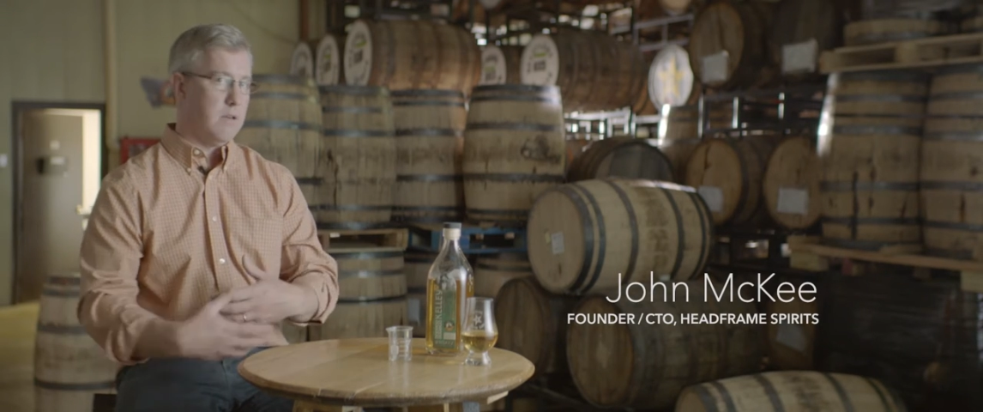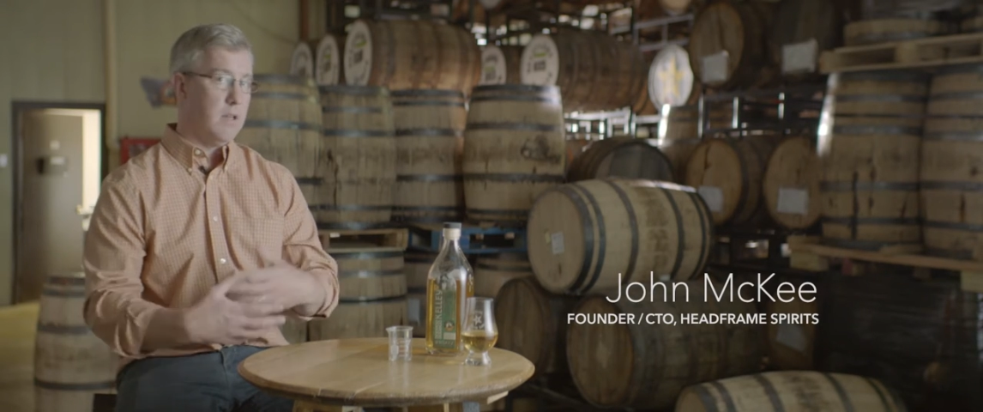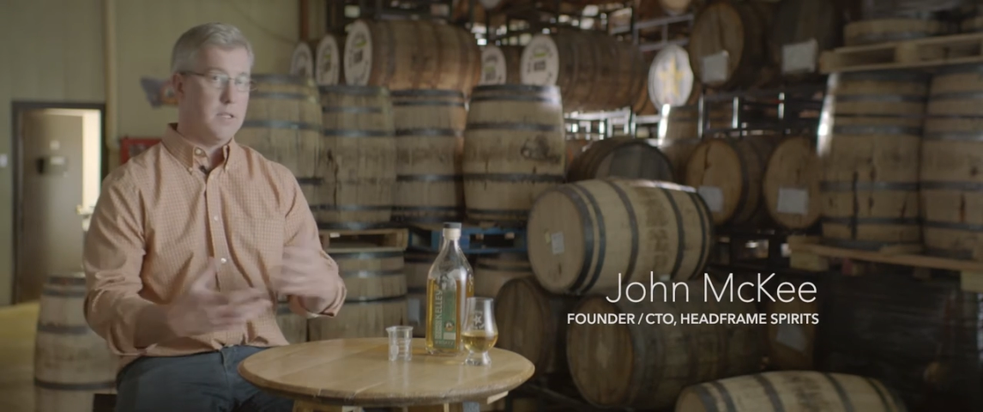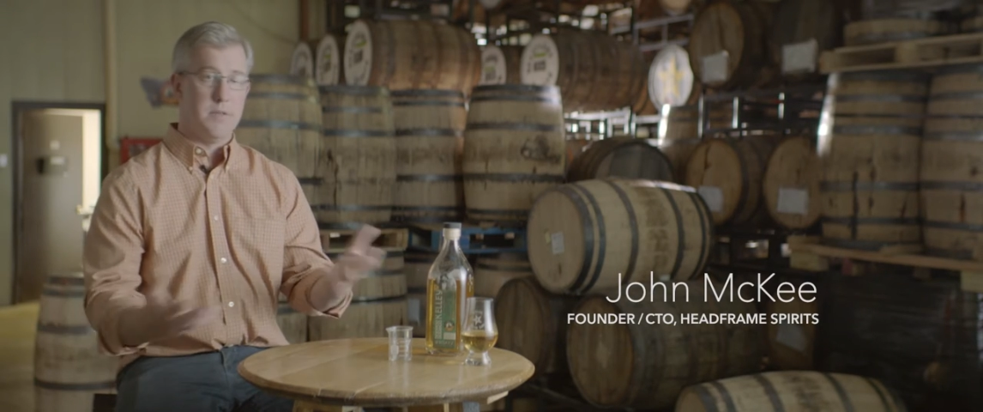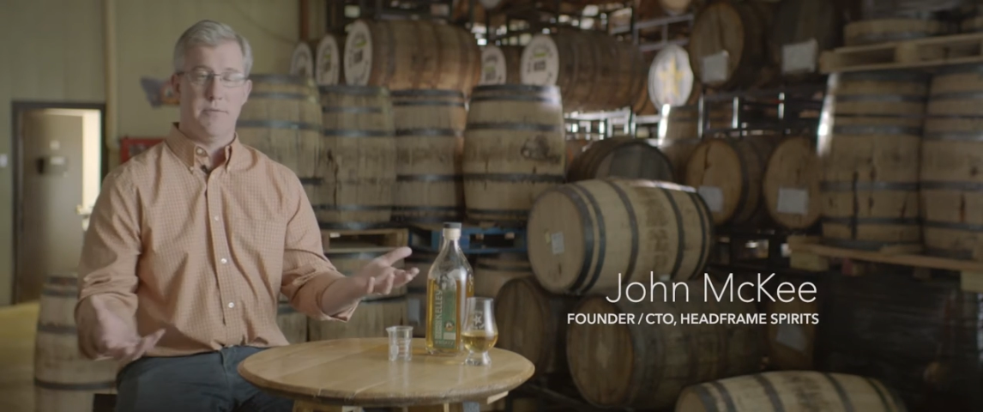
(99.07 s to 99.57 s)
and
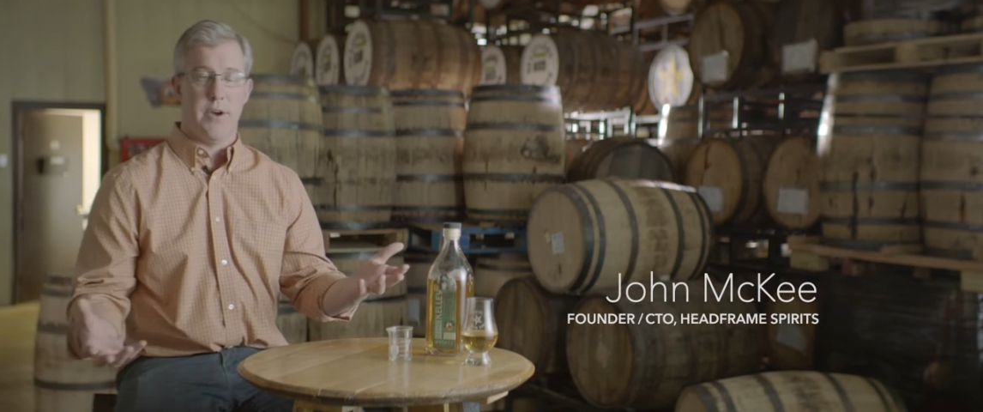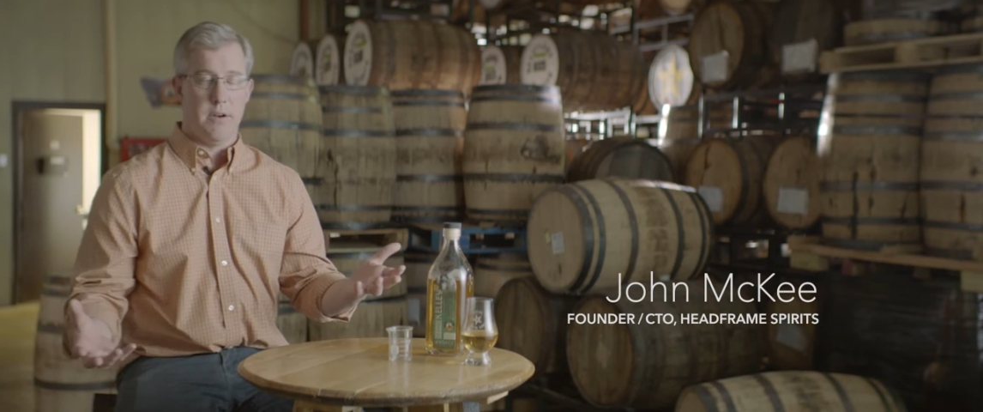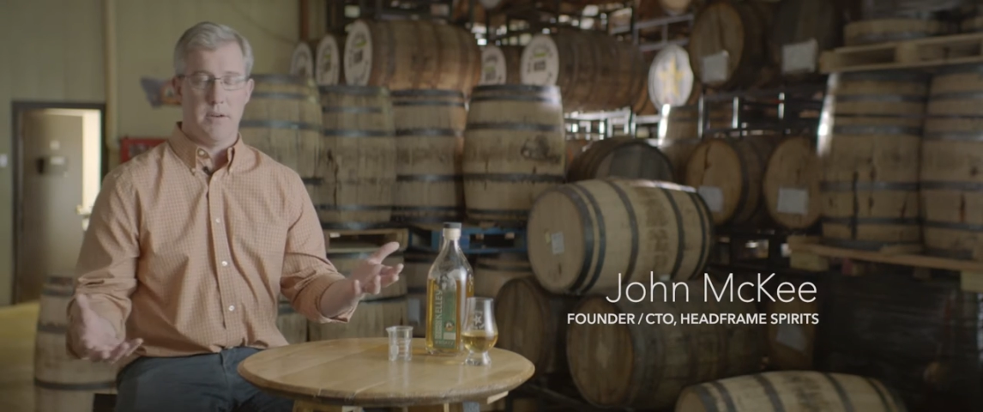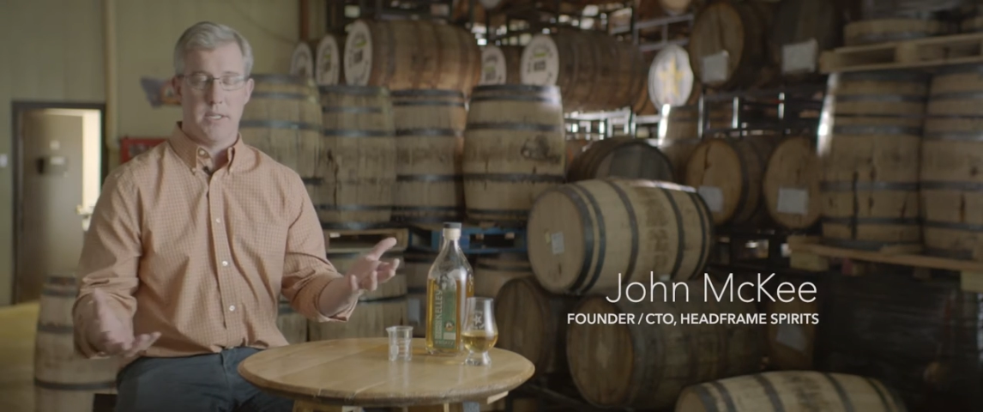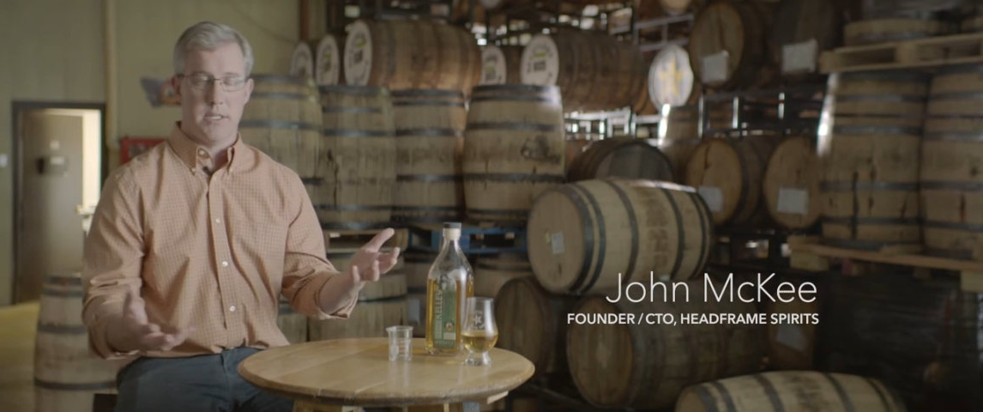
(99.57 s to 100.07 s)
all these
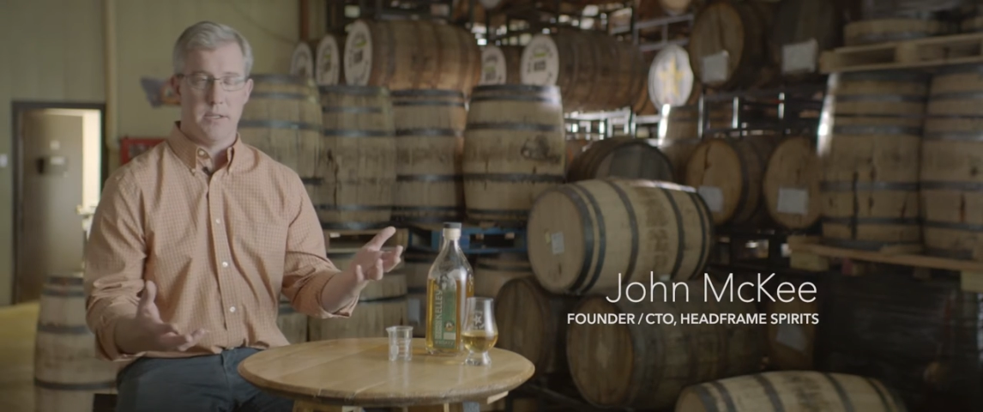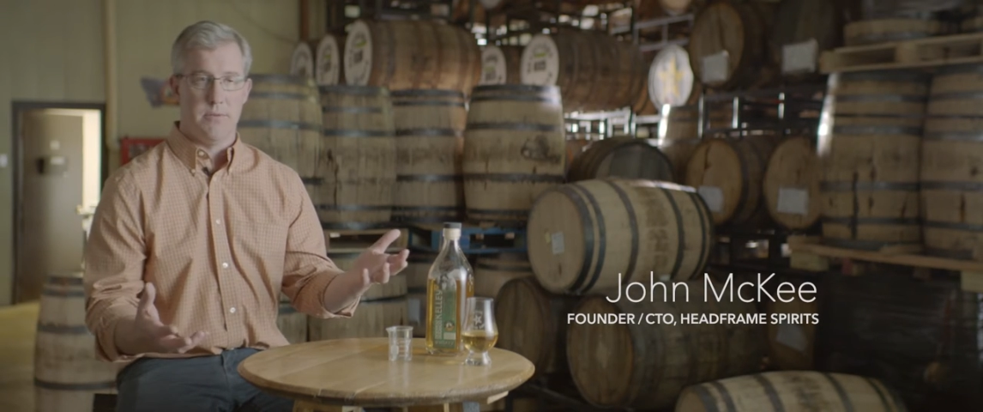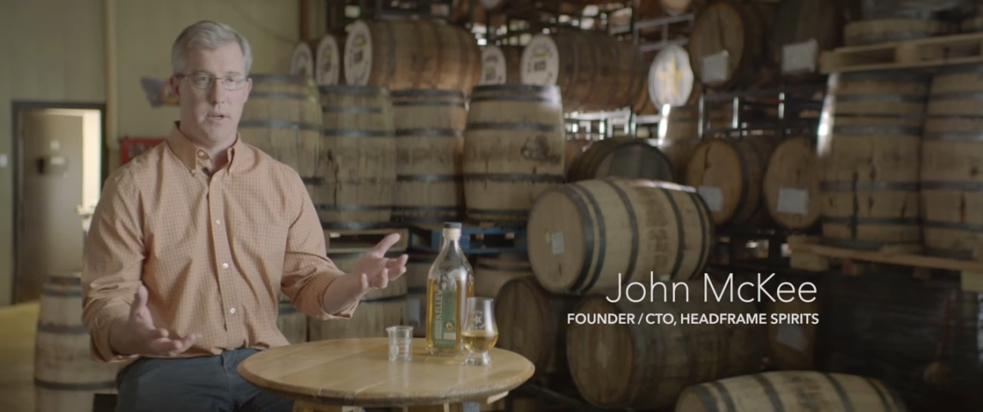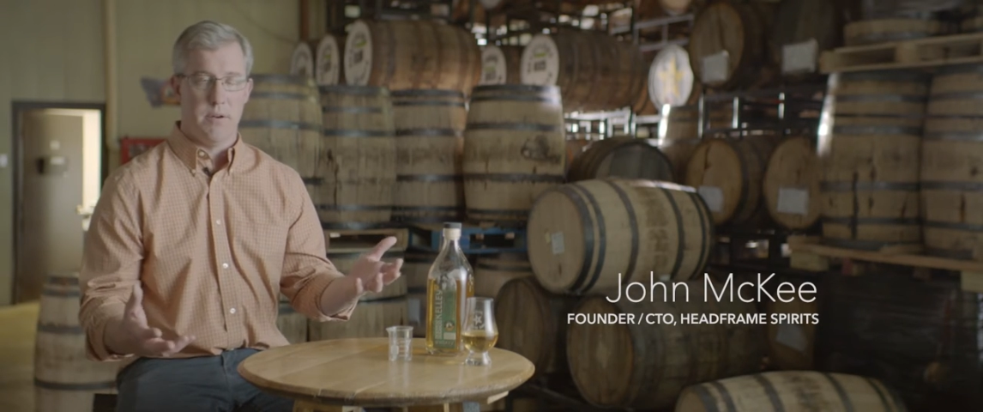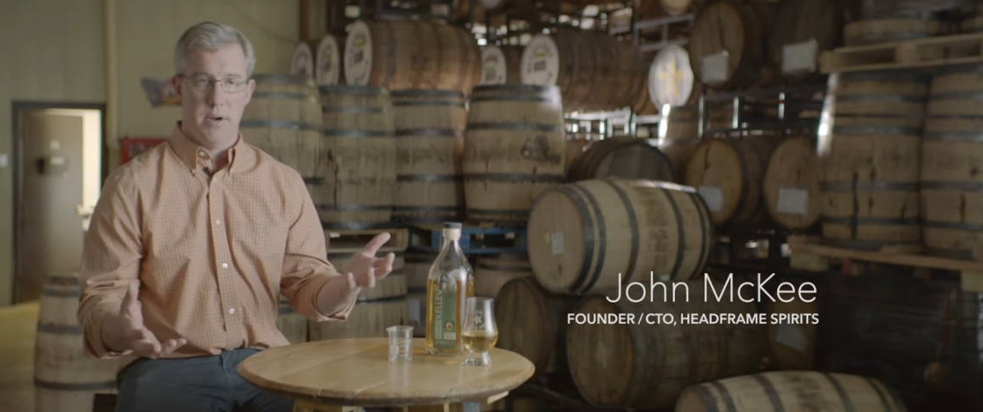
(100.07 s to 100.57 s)
refineries
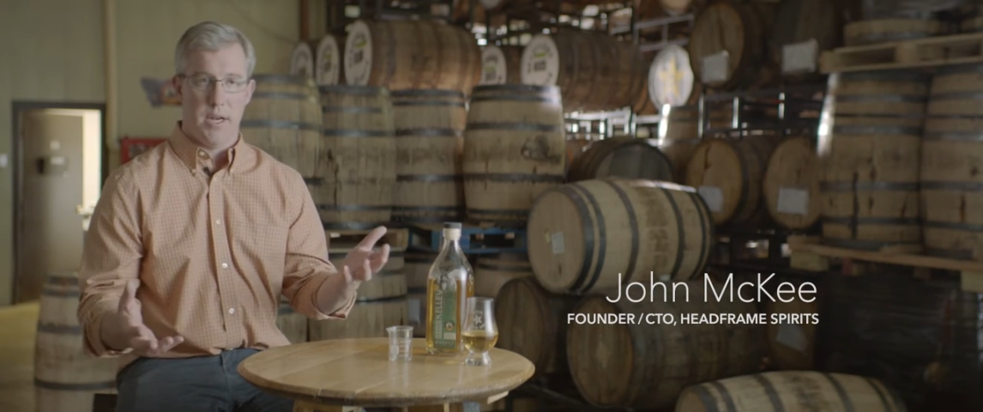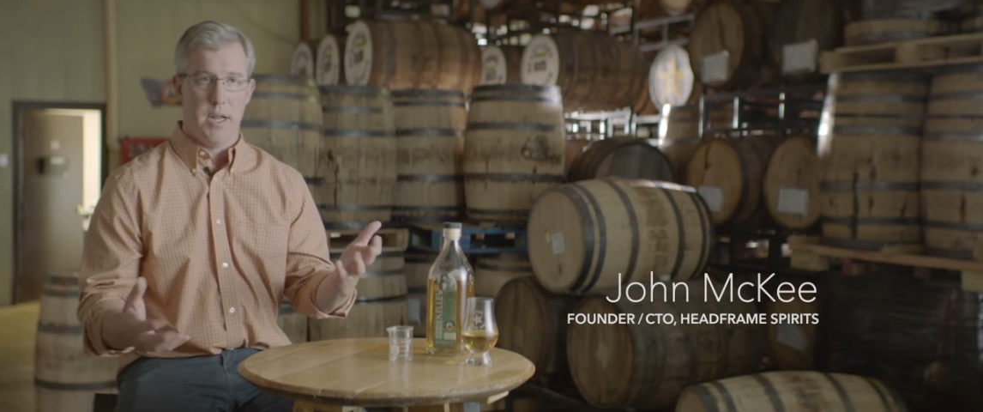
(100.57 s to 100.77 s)
still run right